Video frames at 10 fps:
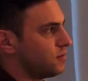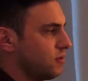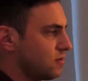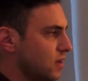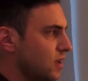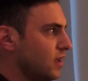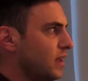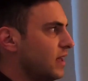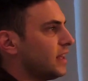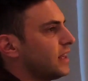through
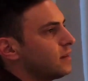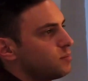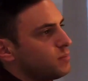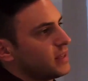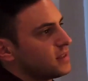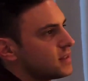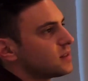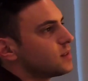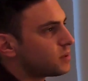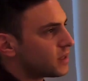and get placed
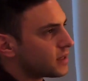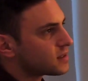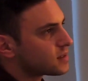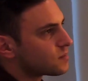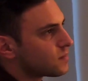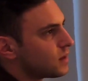in some place.